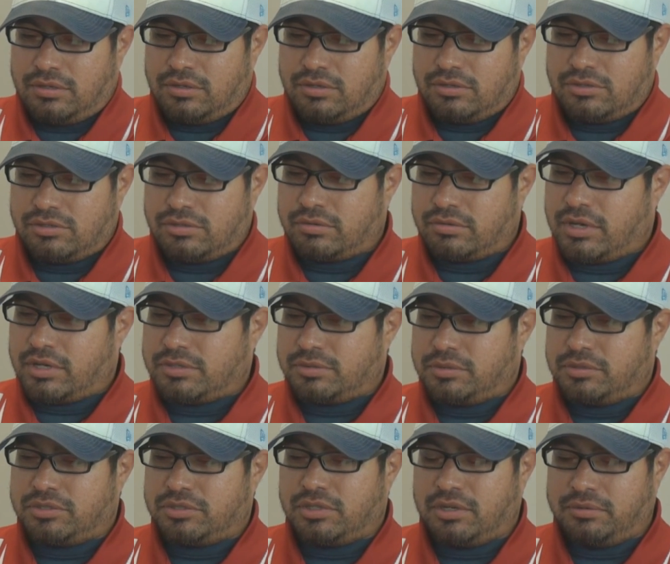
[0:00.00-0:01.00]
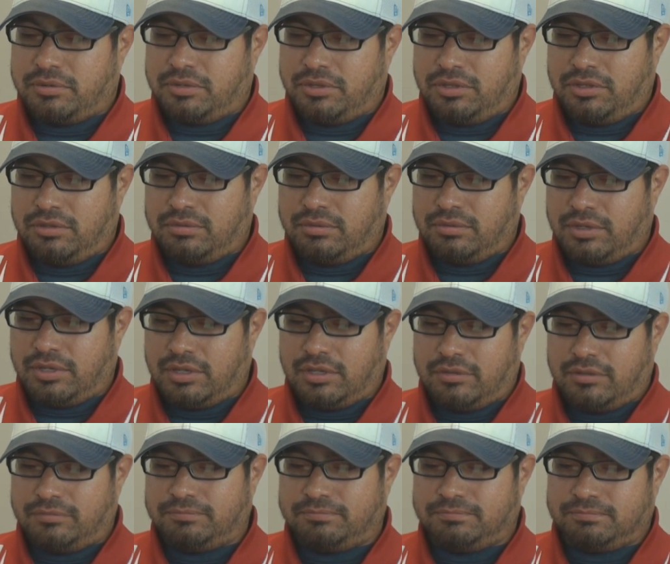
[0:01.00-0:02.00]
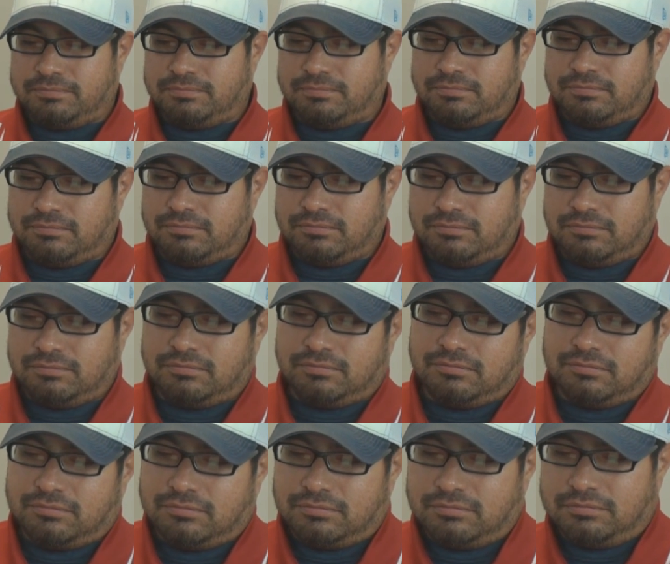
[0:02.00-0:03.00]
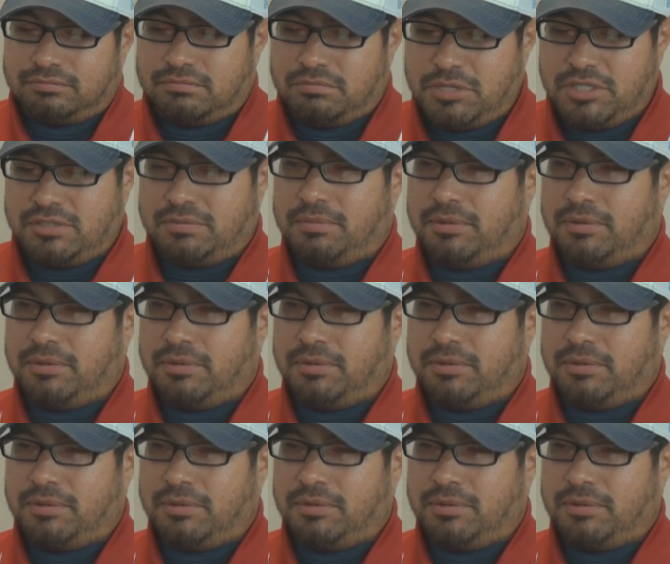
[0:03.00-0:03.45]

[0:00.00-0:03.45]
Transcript: so, Ross, we'll start with you. Um, All right. Beast